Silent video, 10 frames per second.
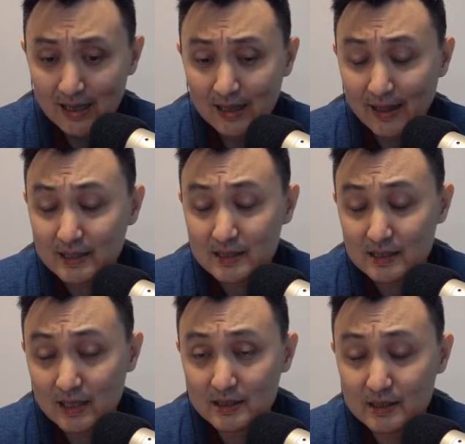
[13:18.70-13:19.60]

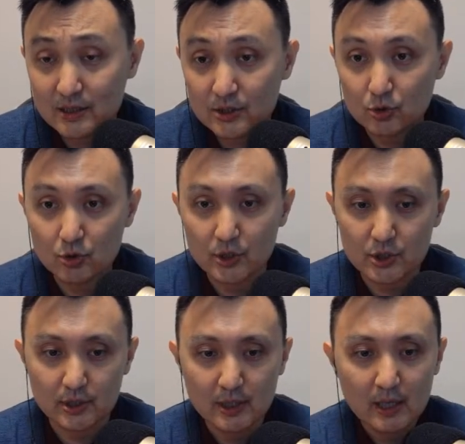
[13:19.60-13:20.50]
That's the
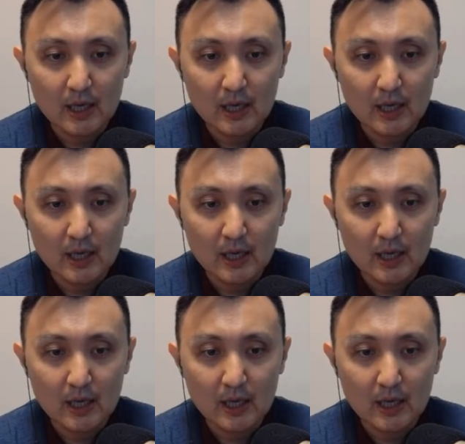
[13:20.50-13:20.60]
situation